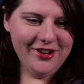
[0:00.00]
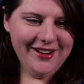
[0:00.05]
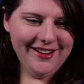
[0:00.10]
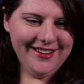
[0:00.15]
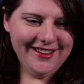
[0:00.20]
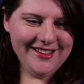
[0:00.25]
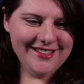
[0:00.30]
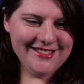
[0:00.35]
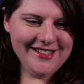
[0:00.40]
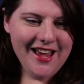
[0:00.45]

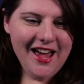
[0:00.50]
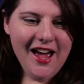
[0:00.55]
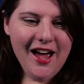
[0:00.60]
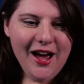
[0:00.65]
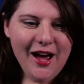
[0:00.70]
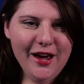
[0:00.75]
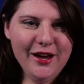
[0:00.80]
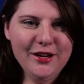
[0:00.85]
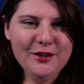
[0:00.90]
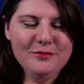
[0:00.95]
us.
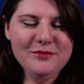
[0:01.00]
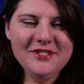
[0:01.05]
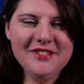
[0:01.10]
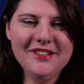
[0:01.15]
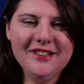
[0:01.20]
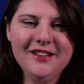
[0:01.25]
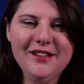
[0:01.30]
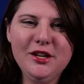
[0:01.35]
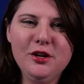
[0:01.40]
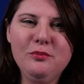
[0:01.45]
I am
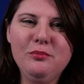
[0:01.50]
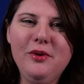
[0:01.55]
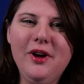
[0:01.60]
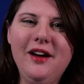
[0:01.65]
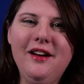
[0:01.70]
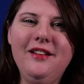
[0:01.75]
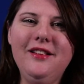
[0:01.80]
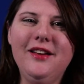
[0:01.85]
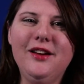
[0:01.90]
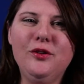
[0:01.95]
Selina
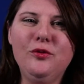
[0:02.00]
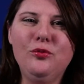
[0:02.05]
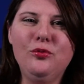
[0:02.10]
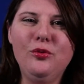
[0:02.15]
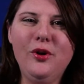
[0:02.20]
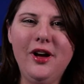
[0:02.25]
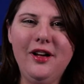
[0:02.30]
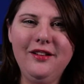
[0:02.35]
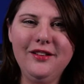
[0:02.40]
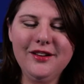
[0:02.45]
Belle, and
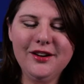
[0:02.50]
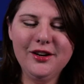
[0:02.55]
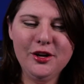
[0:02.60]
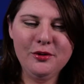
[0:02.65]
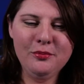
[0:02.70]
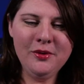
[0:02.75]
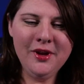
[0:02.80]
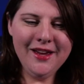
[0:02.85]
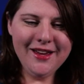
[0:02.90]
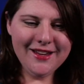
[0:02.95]
welcome.
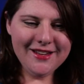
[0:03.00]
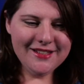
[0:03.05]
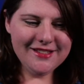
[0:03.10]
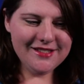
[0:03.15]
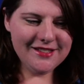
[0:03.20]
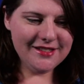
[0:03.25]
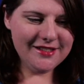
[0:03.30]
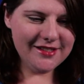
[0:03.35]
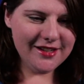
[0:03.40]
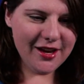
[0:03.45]

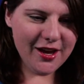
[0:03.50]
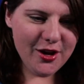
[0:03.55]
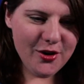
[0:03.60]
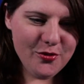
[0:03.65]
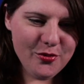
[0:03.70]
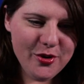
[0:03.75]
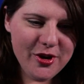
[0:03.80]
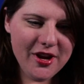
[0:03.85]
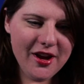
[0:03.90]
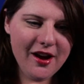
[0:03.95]
Today
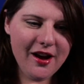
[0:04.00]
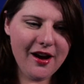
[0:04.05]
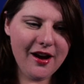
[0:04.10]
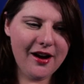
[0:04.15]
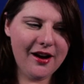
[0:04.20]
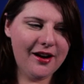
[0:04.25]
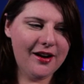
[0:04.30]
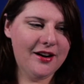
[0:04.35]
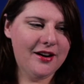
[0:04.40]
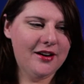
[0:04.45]
we
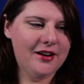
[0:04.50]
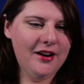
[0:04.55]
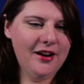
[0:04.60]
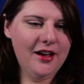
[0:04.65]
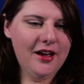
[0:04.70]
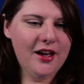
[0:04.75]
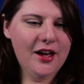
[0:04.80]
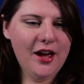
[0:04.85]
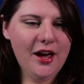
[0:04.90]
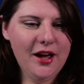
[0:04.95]
are
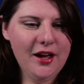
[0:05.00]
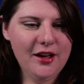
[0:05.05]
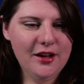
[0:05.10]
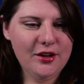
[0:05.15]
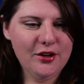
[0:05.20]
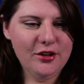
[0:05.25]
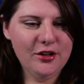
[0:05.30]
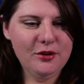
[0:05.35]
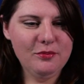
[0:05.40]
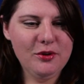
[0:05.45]

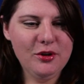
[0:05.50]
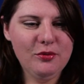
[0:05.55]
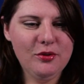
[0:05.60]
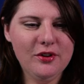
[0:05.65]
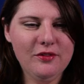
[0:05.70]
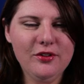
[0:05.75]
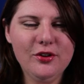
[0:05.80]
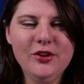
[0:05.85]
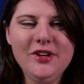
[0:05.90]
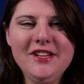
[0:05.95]
going to be
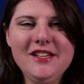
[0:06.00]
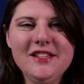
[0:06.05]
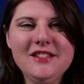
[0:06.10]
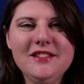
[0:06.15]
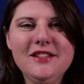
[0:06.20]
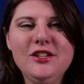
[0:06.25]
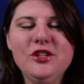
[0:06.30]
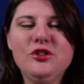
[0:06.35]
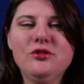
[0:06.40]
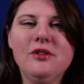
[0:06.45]
reviewing
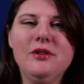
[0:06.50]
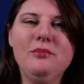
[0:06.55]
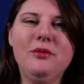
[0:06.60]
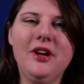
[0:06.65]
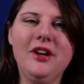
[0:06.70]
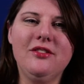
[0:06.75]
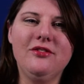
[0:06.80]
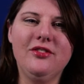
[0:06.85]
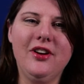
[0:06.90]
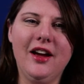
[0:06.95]
Disney
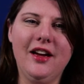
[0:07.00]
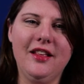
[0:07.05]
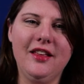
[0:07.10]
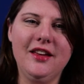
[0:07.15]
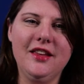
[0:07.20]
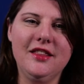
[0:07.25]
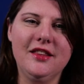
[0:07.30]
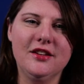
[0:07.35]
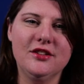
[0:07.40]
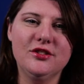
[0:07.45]
Dreamlight Valley,
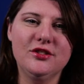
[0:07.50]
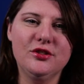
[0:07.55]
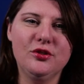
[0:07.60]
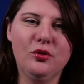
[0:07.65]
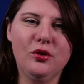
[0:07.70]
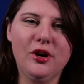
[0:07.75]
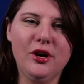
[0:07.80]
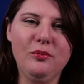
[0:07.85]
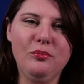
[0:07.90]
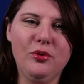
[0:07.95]
the
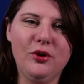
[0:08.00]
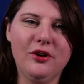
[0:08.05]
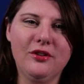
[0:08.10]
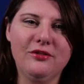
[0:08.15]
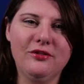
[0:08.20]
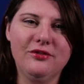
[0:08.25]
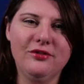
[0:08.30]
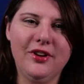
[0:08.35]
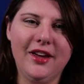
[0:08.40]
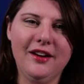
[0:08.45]
Storybook
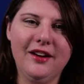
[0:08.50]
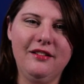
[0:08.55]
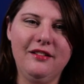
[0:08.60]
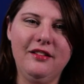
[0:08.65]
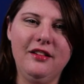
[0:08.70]
Vale